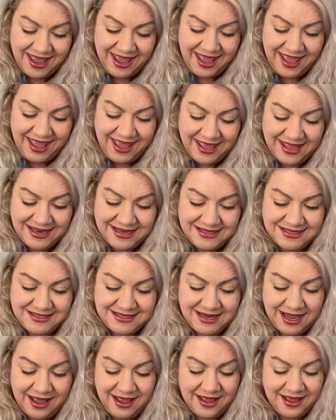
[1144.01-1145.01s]
And
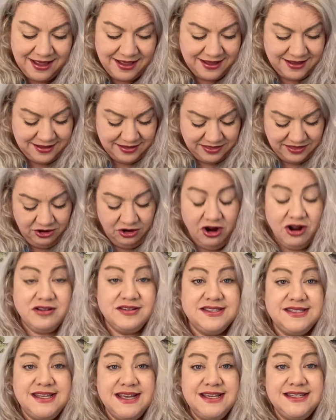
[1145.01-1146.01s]
there are
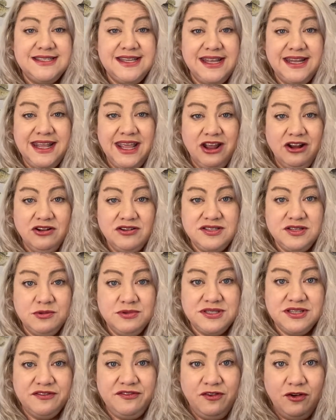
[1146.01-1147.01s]
6 in here, so
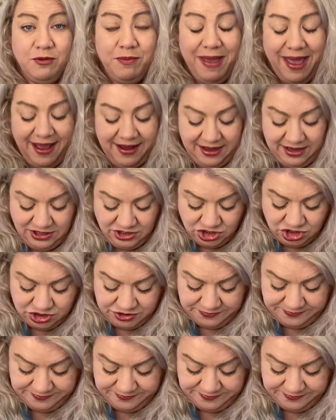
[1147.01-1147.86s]
it's a full package.